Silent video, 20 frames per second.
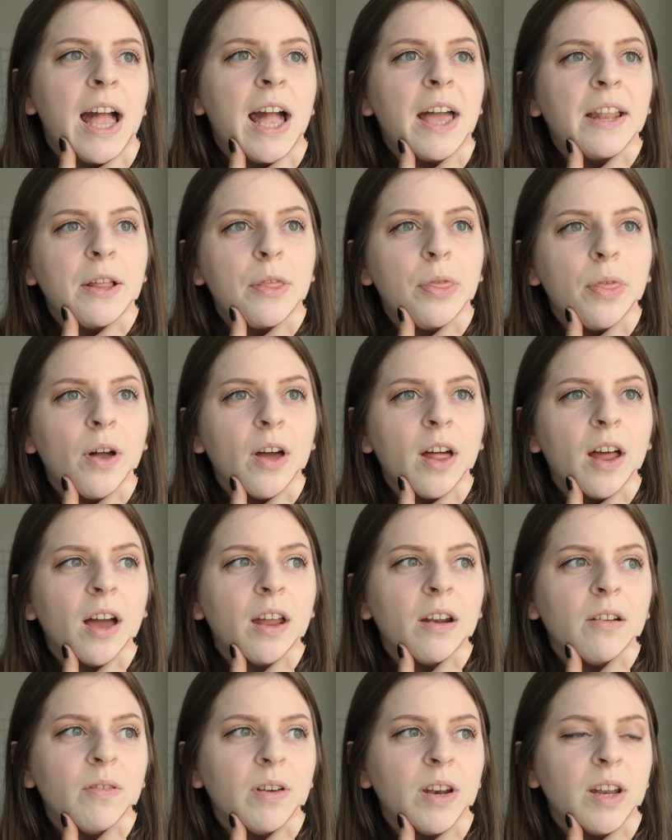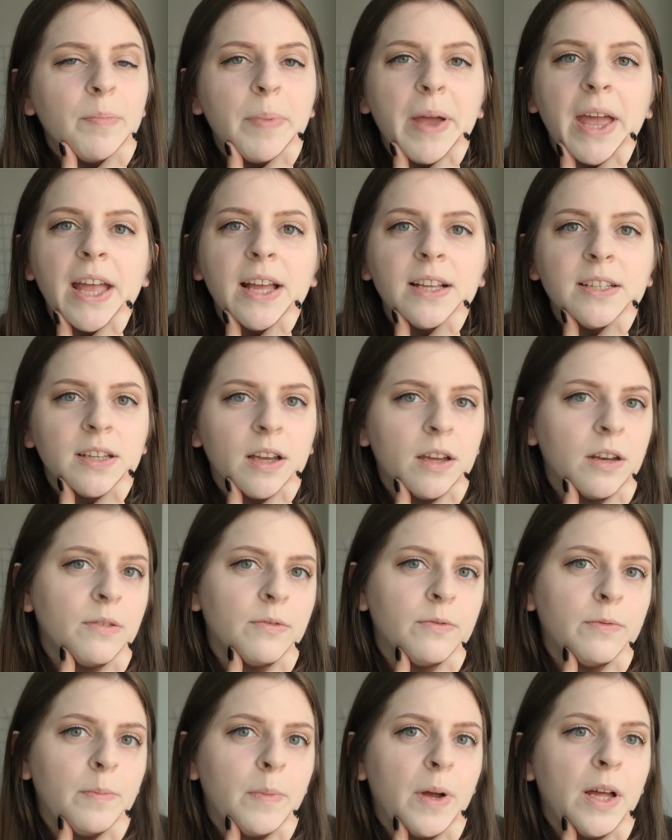And I thought, I don't want to pay a ton
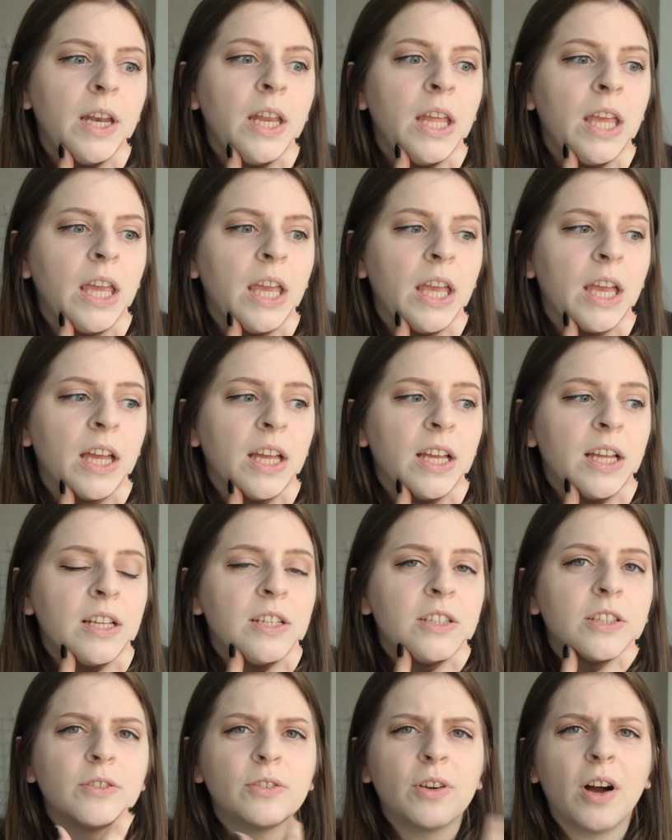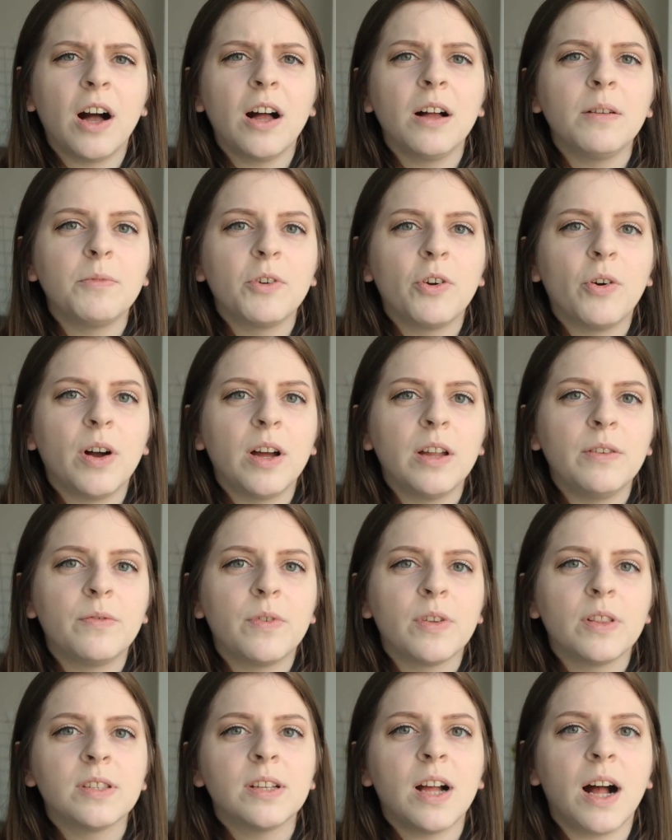of money to go to hagwon
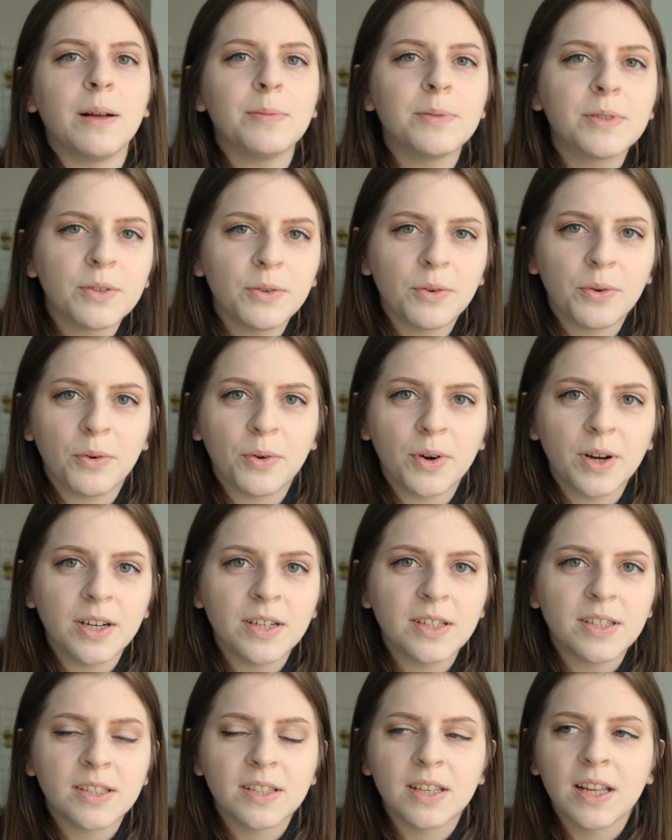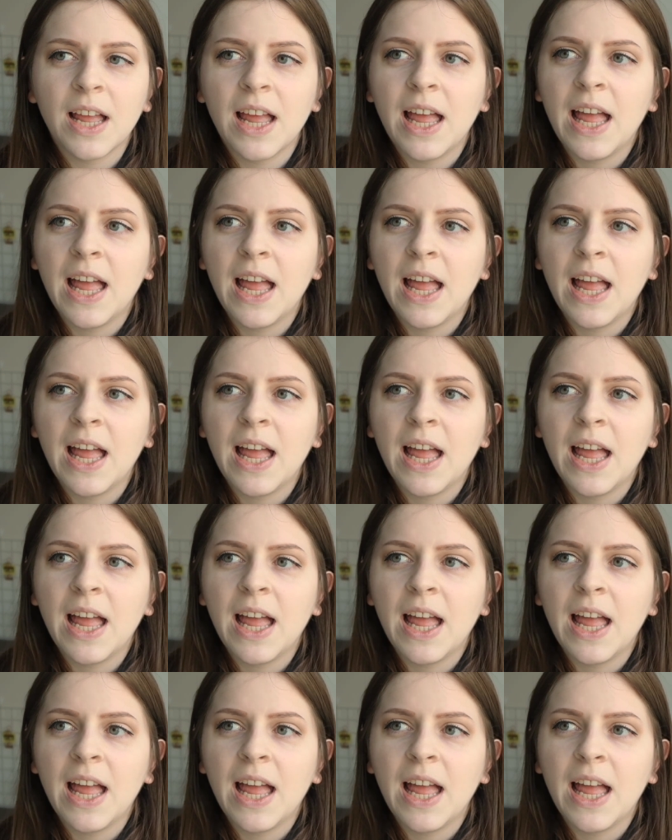for this obstacle course.